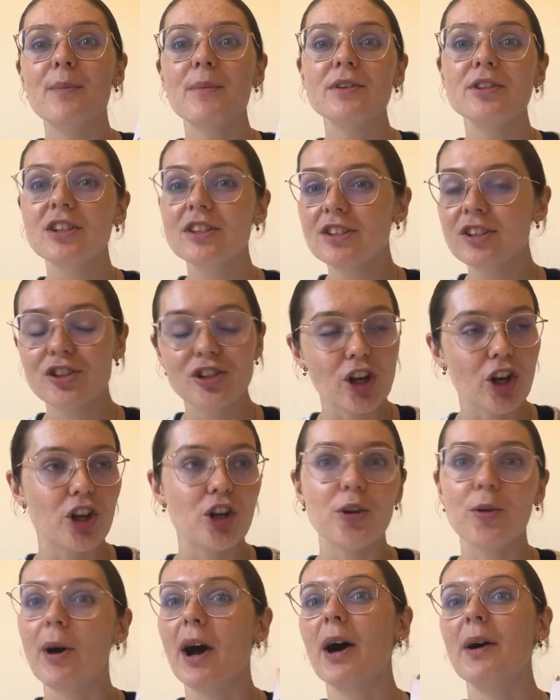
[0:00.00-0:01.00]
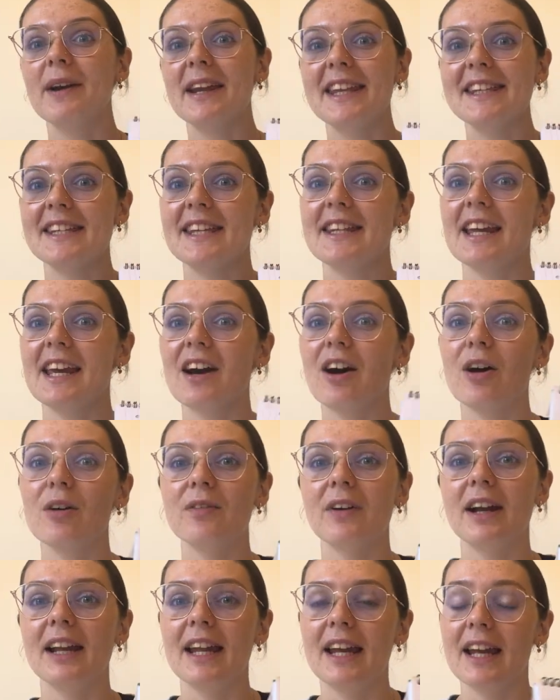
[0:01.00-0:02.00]
just to show you how easy they are
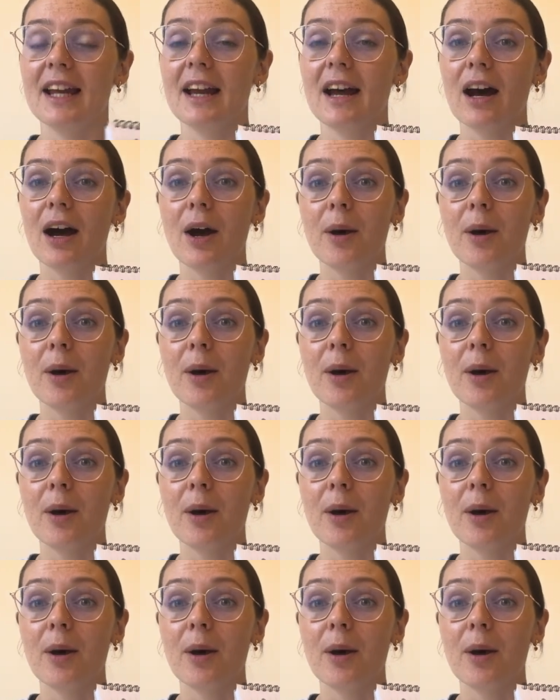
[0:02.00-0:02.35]
really